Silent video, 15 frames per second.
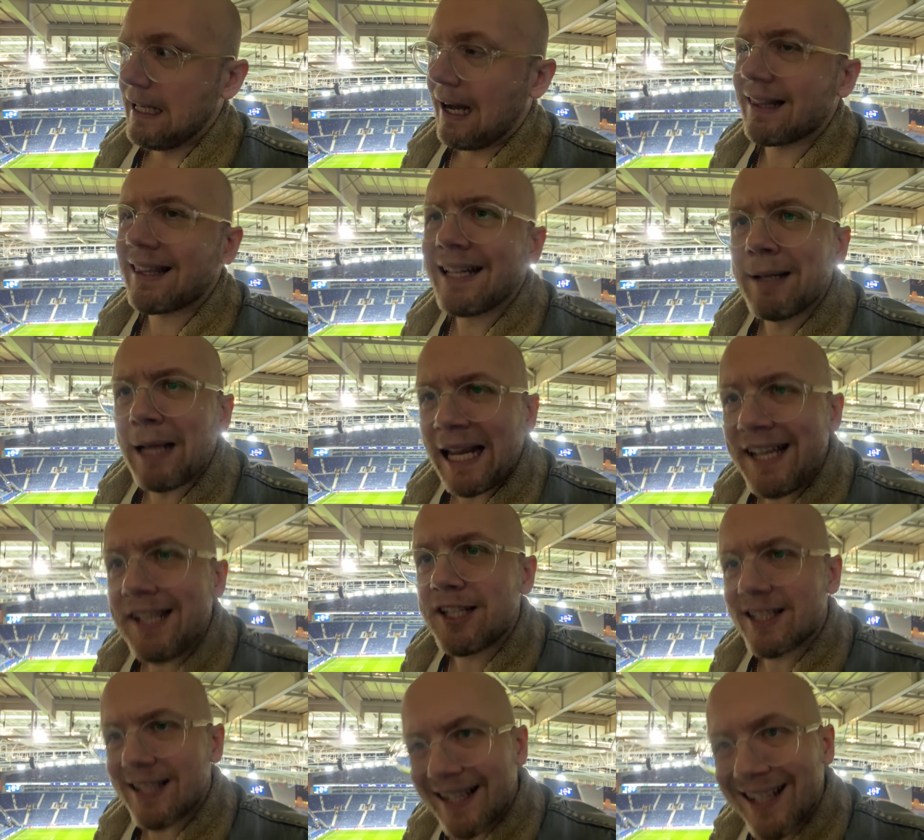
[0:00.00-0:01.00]
I think he
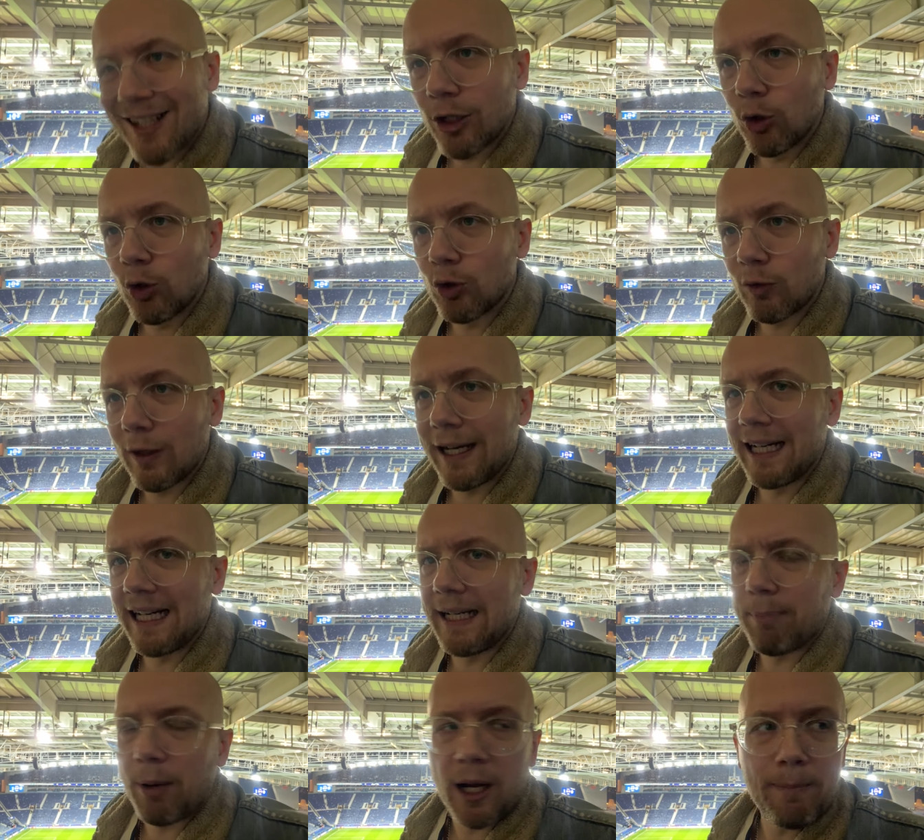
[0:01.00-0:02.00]
signalled,
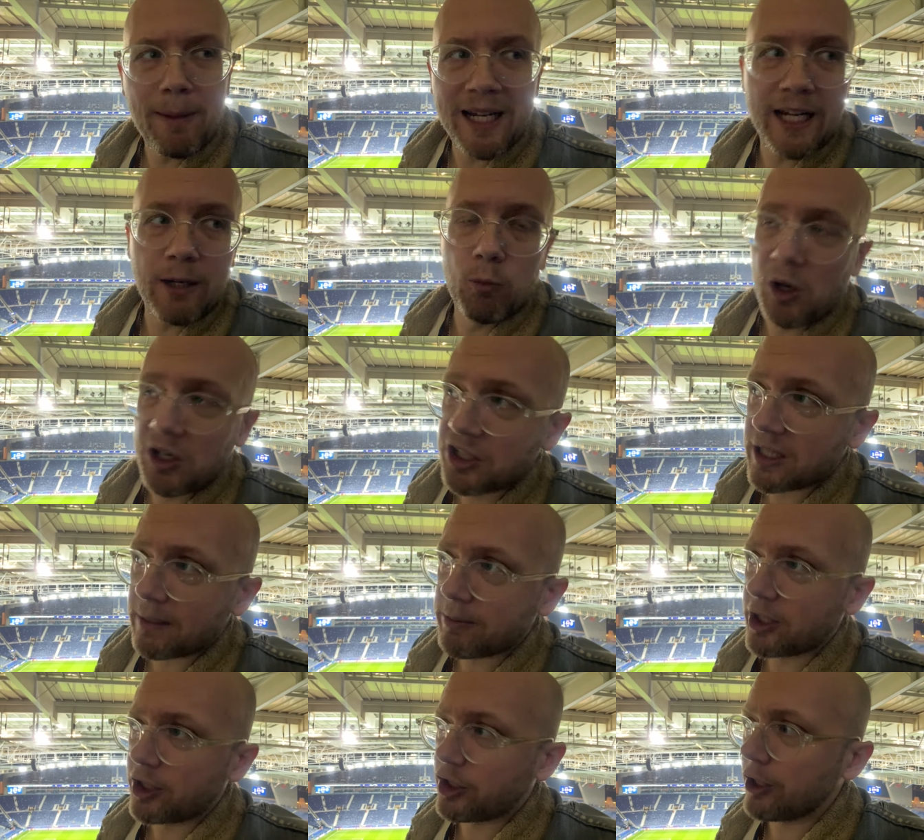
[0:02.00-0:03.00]
really, by making one
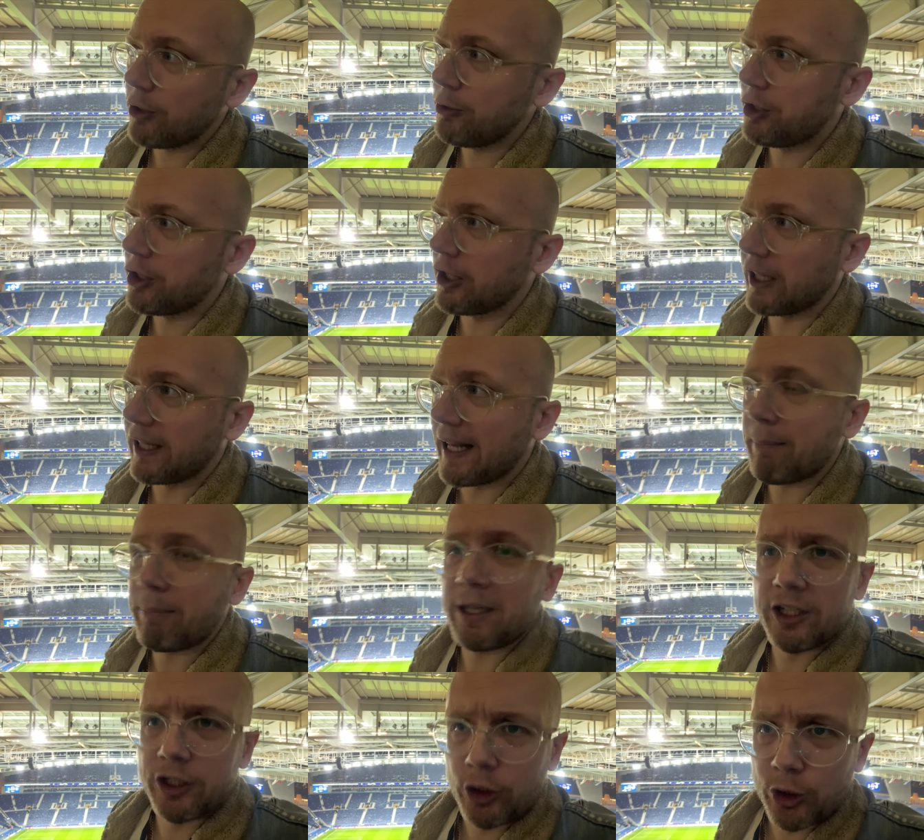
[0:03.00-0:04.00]
substitution, and that
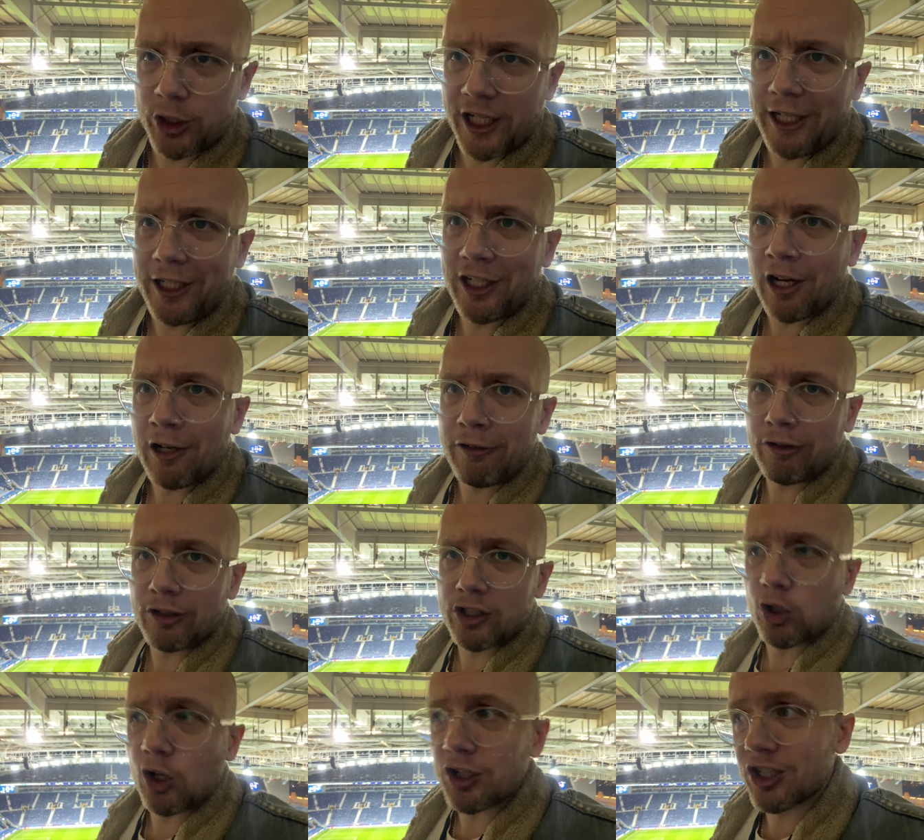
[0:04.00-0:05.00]
being Jorginho for
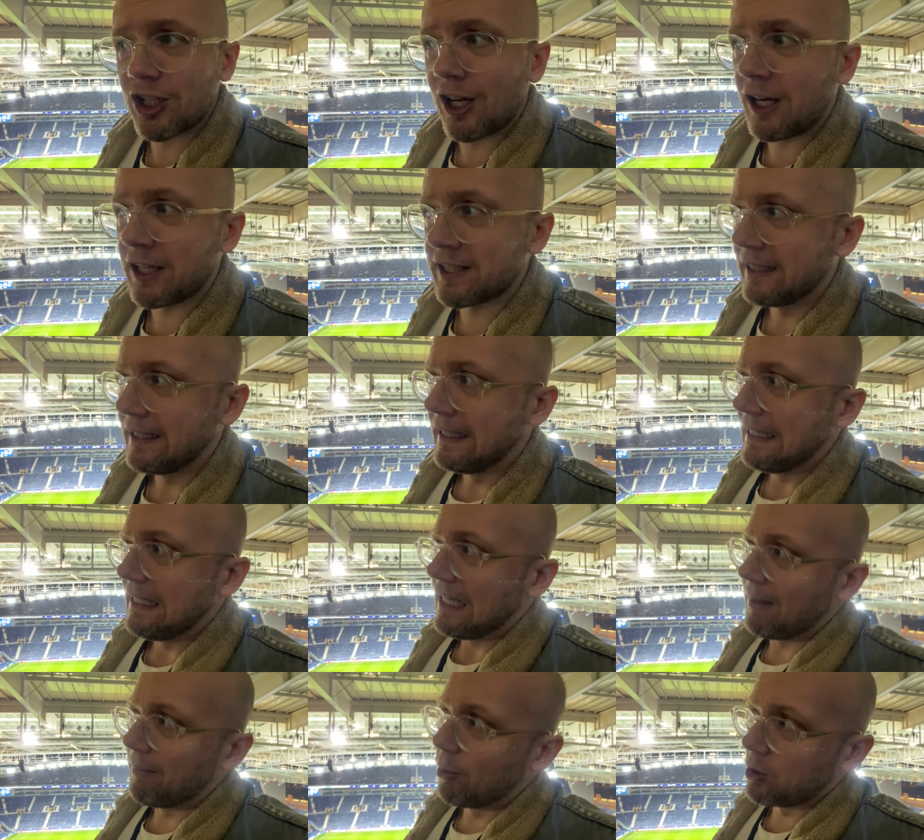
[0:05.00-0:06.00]
Trossard,
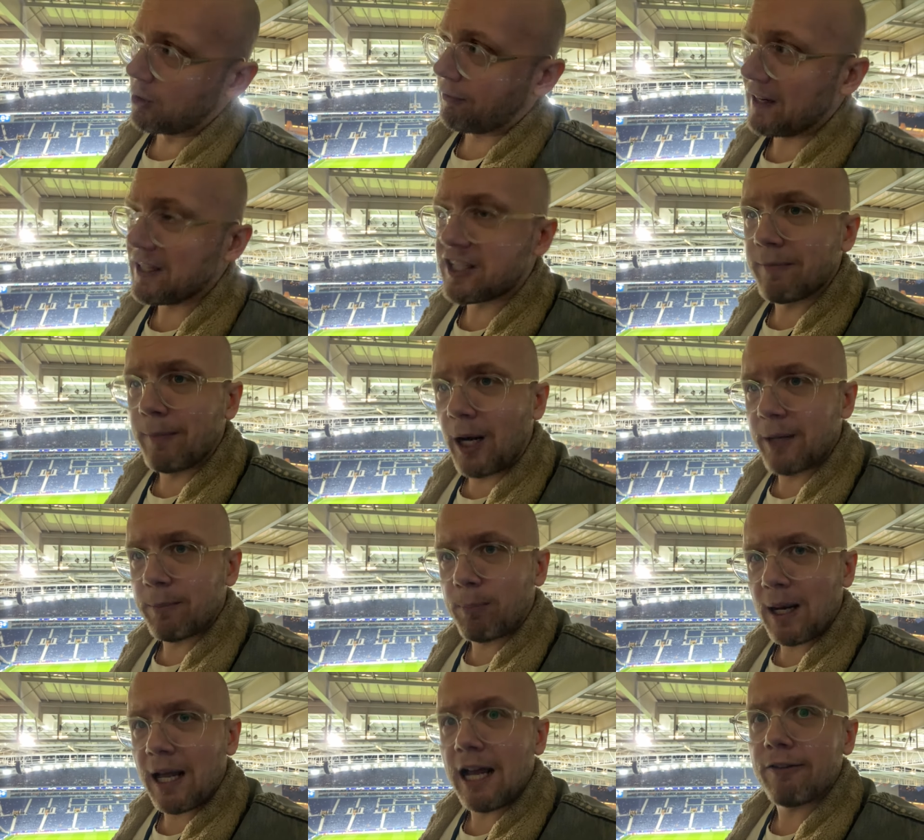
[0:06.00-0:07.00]
a more defensive-minded
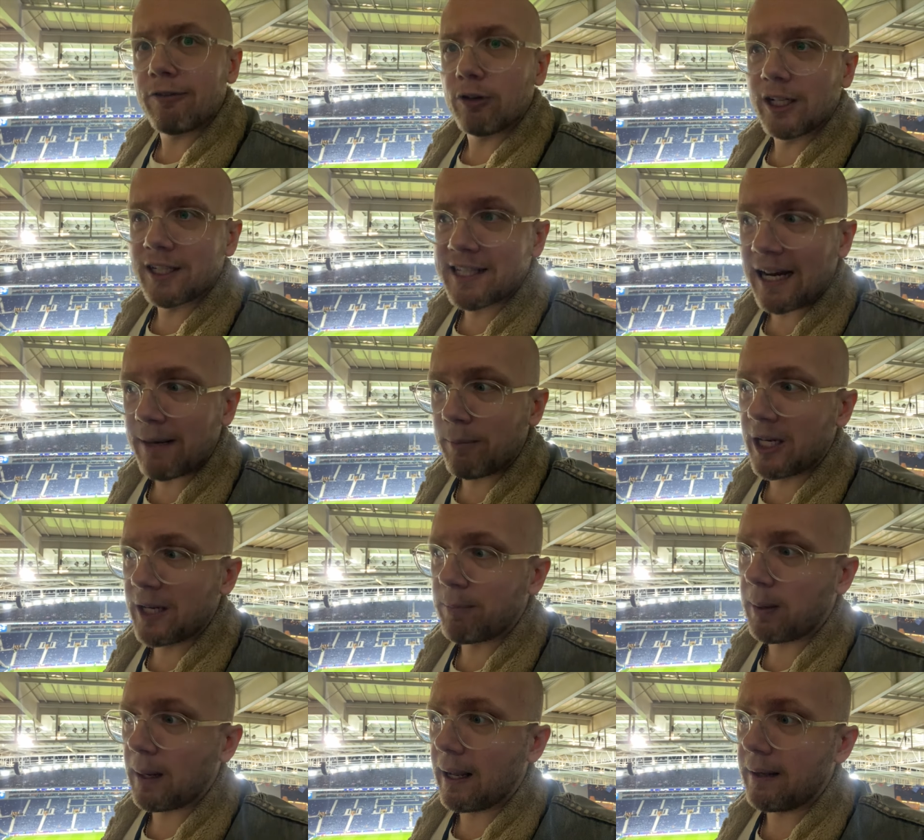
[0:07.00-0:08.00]
player for an
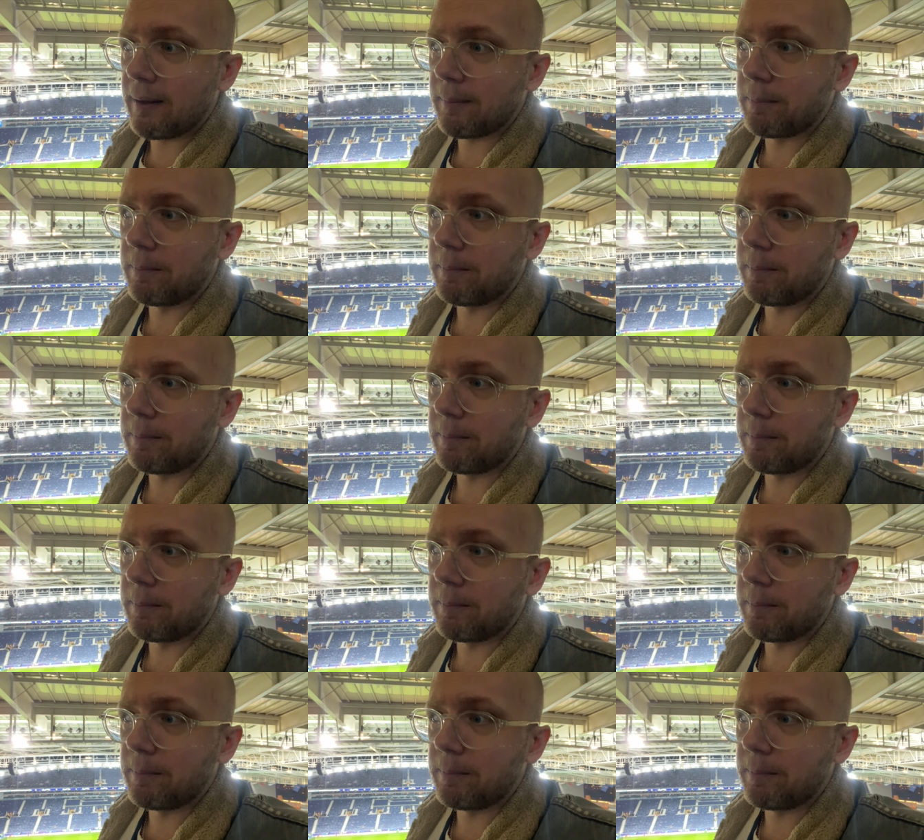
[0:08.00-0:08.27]
attack-minded player,